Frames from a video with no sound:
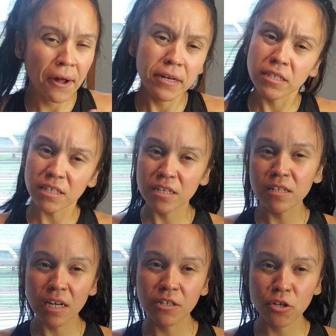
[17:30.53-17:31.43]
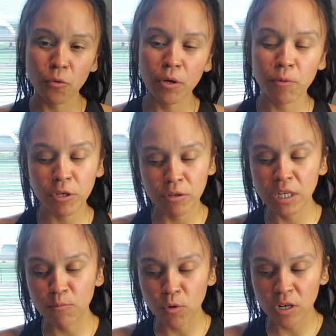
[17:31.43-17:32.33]
And kind of like knowing what you
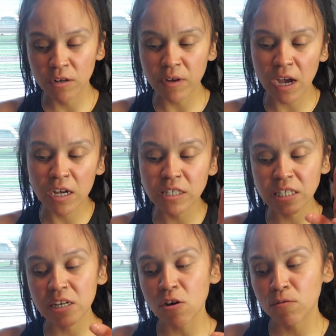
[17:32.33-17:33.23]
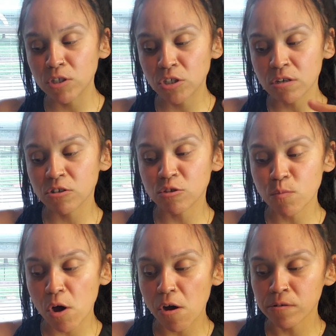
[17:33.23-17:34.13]
need more of. I say always start
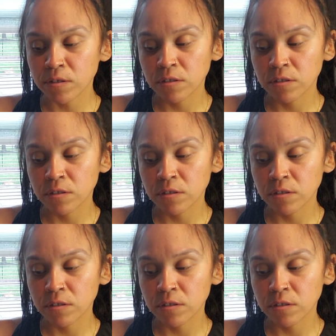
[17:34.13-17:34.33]
small.